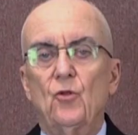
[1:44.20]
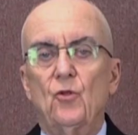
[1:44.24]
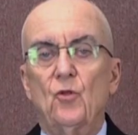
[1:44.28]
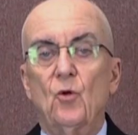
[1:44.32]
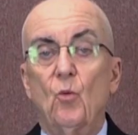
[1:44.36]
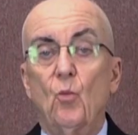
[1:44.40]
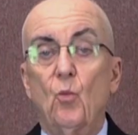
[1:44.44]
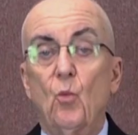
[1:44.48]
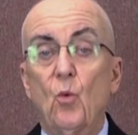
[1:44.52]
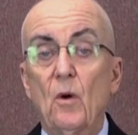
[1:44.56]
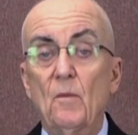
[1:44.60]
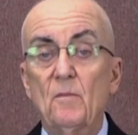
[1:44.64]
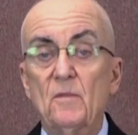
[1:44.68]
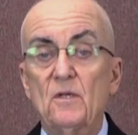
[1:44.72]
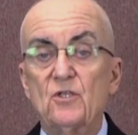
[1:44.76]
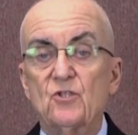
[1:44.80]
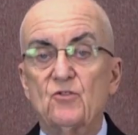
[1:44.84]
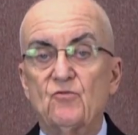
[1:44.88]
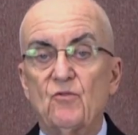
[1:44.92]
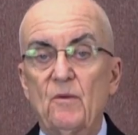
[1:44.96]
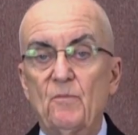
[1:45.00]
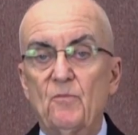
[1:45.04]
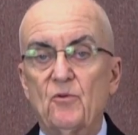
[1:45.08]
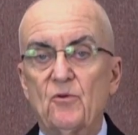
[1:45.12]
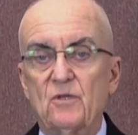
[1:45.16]
The woman's
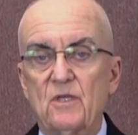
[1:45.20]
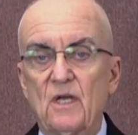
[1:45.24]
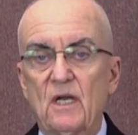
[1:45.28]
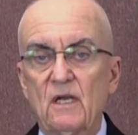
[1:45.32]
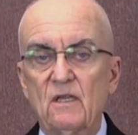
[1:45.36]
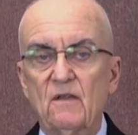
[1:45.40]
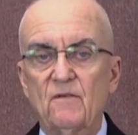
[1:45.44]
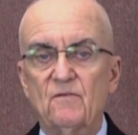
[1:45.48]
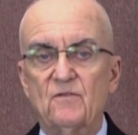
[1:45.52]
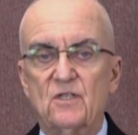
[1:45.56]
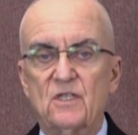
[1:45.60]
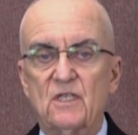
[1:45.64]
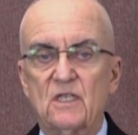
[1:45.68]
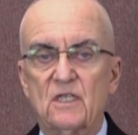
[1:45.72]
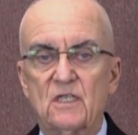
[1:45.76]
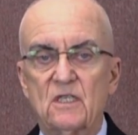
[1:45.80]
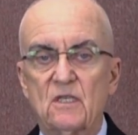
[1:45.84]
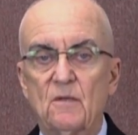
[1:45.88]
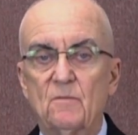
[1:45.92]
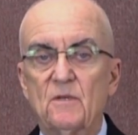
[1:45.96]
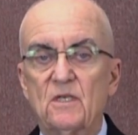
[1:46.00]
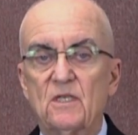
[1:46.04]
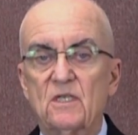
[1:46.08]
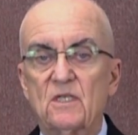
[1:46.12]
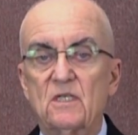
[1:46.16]
reproductive
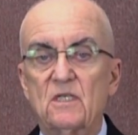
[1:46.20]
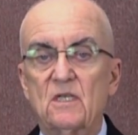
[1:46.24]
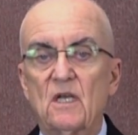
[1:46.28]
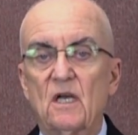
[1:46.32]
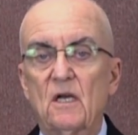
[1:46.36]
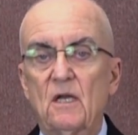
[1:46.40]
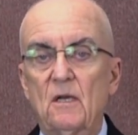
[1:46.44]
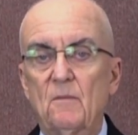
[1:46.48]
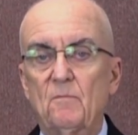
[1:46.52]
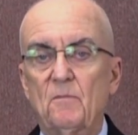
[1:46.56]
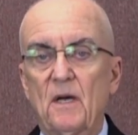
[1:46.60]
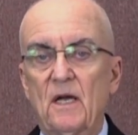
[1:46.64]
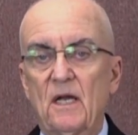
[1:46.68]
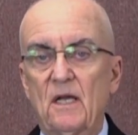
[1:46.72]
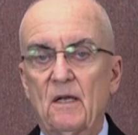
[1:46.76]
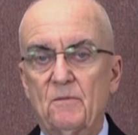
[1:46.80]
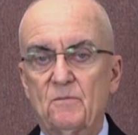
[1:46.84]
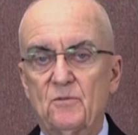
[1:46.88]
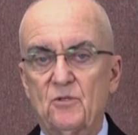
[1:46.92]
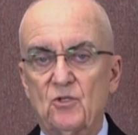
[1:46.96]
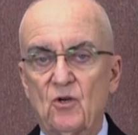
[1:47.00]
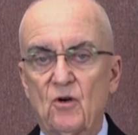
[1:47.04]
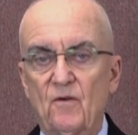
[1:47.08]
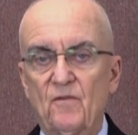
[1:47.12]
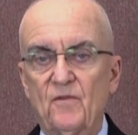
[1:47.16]
system is studied by
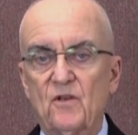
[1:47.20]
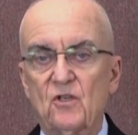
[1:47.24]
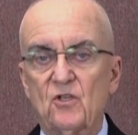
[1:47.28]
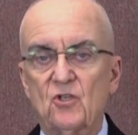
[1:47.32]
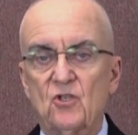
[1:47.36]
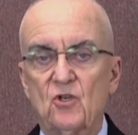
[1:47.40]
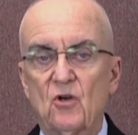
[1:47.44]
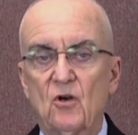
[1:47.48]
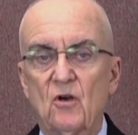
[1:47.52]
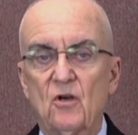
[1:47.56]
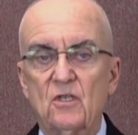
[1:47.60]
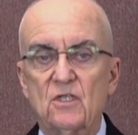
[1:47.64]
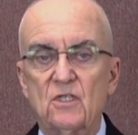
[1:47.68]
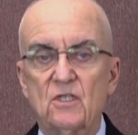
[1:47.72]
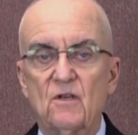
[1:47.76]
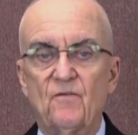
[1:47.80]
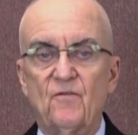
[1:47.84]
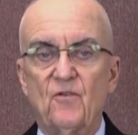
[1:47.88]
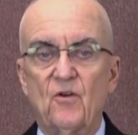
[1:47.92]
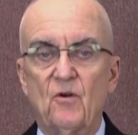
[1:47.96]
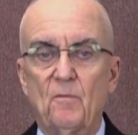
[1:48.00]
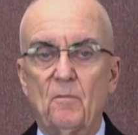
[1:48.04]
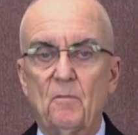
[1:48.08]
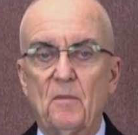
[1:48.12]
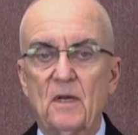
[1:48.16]
observing charts of
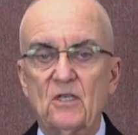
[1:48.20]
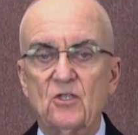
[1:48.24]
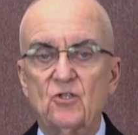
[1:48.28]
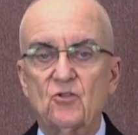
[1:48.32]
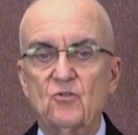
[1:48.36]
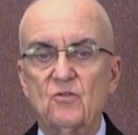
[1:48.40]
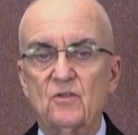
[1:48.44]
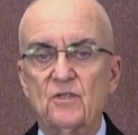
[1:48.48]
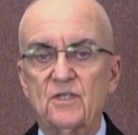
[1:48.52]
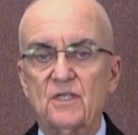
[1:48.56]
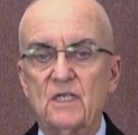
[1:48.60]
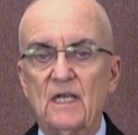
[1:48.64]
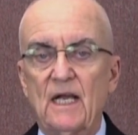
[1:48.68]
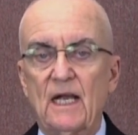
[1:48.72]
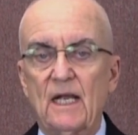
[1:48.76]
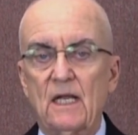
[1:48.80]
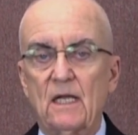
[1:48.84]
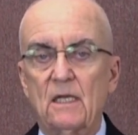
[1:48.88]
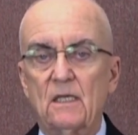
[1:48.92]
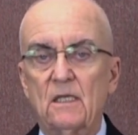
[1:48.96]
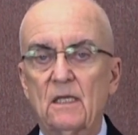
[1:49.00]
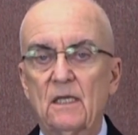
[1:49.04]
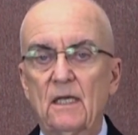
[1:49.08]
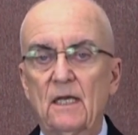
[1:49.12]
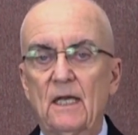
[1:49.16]
her menstrual
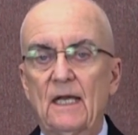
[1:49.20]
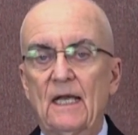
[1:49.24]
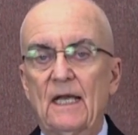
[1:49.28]
cycle,